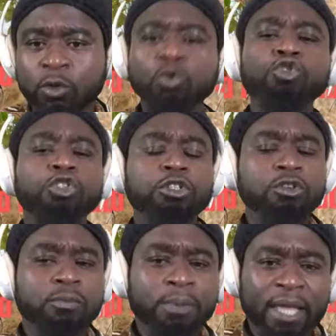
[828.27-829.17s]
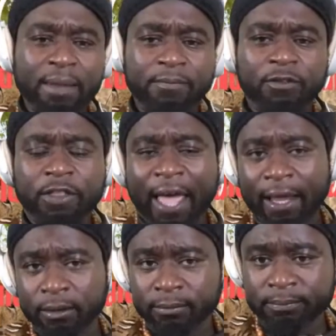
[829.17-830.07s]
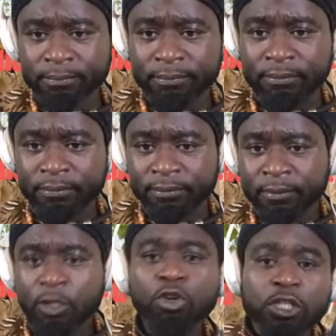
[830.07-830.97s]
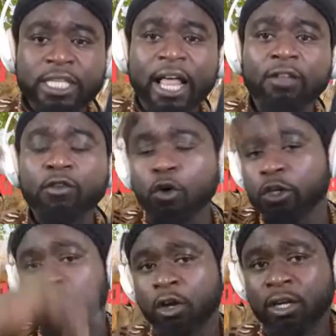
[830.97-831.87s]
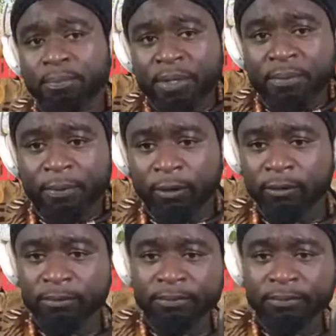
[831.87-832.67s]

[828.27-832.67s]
who should you blame for that? Yourself or the other people?